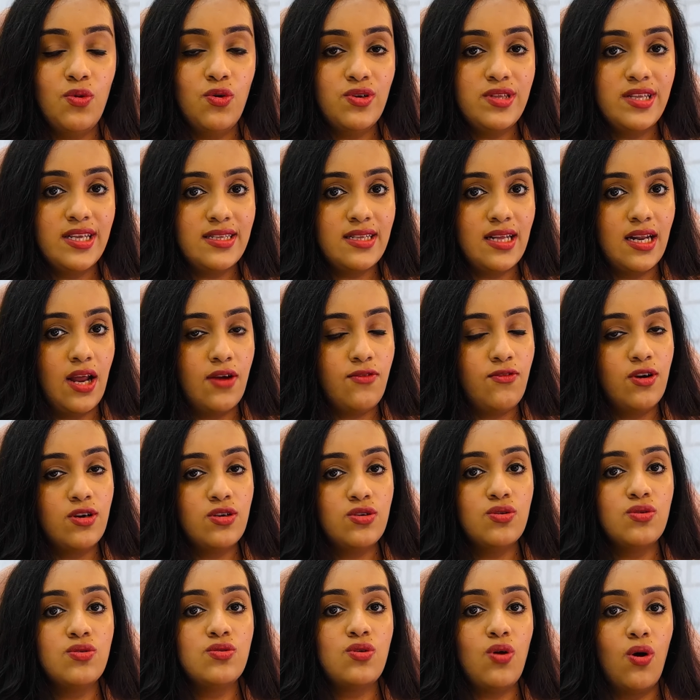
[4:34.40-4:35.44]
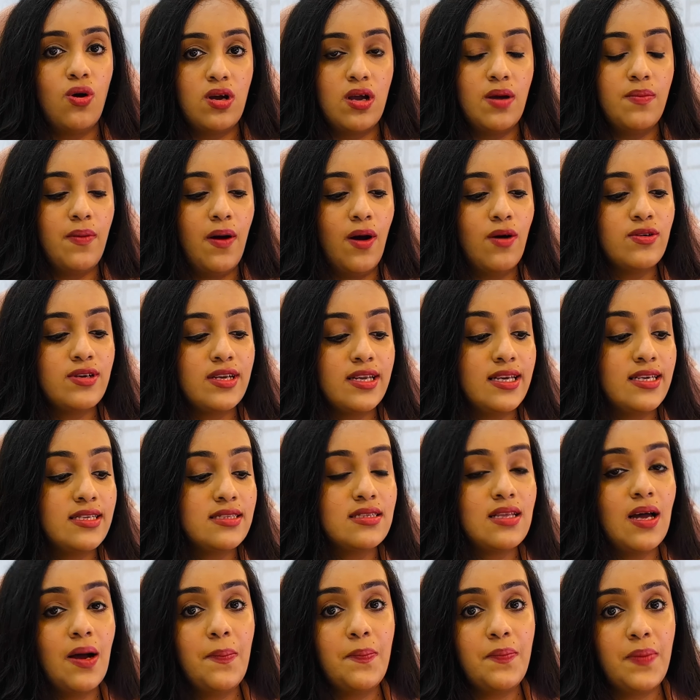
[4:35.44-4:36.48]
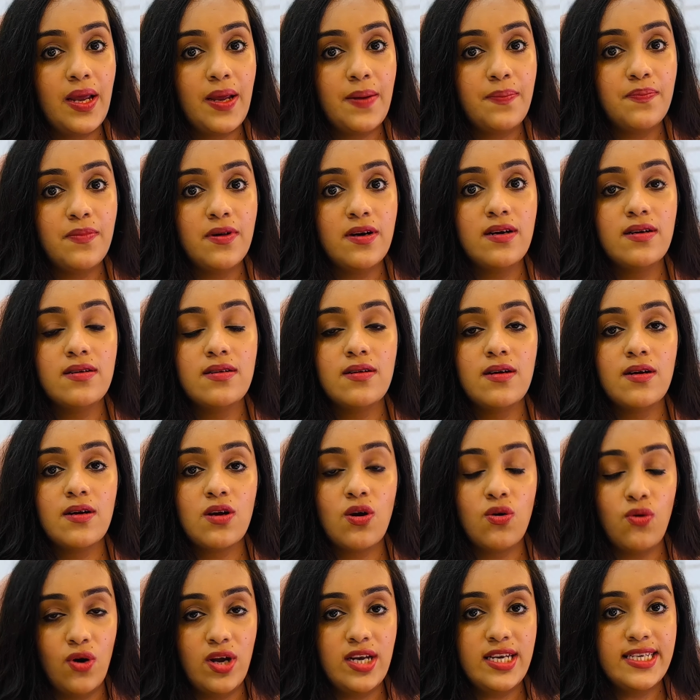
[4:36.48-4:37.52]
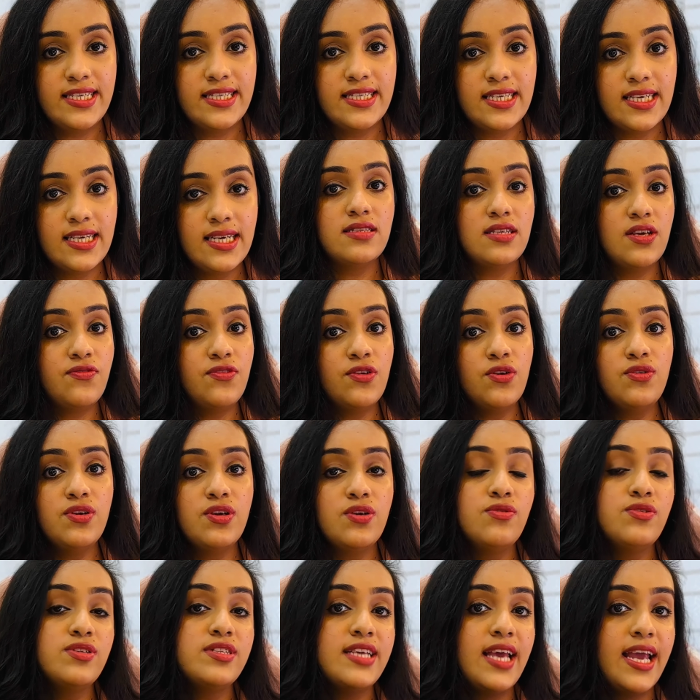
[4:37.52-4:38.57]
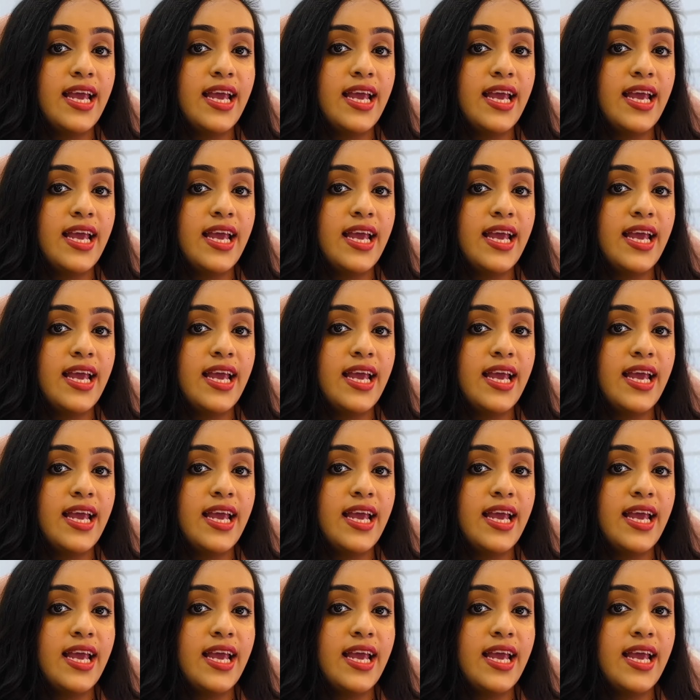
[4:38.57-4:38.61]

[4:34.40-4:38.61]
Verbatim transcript: more thing that I want to talk about is the paper quality. If you use